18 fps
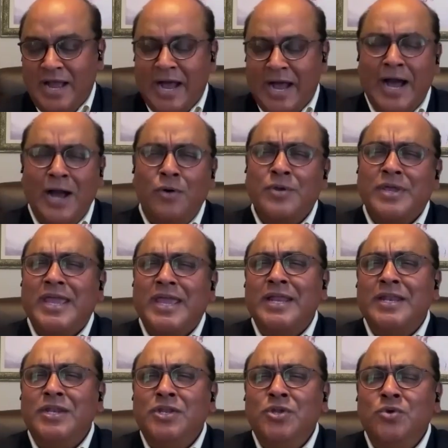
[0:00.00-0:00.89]
How
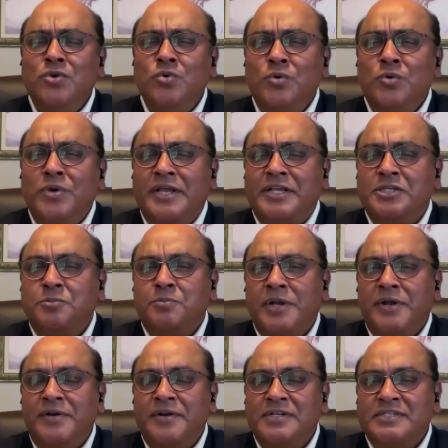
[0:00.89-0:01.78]
can you
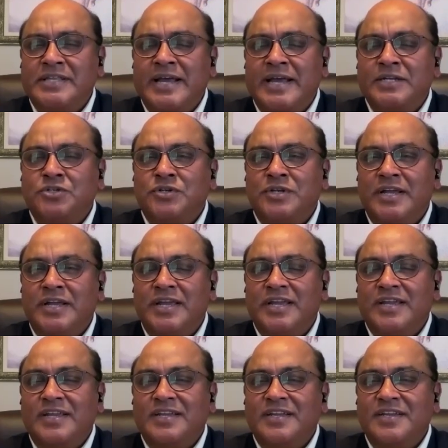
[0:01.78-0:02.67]
experience that
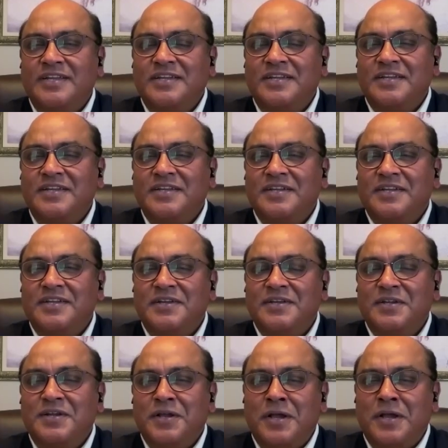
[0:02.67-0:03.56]
today?
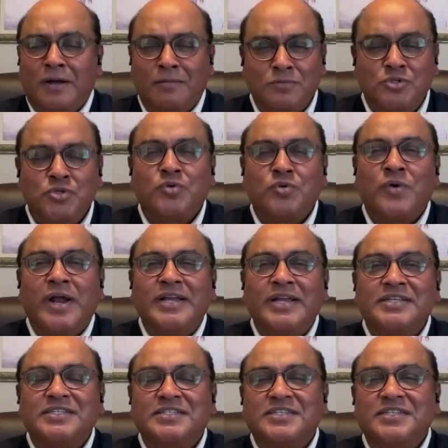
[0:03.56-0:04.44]
Come to
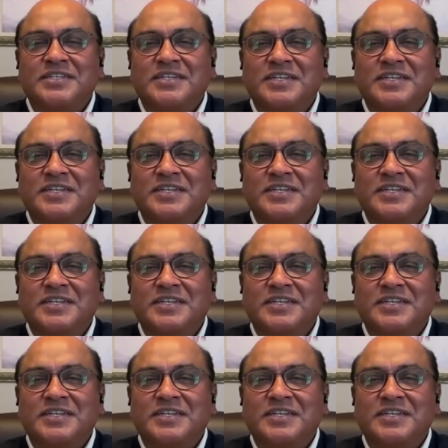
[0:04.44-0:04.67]
Christ.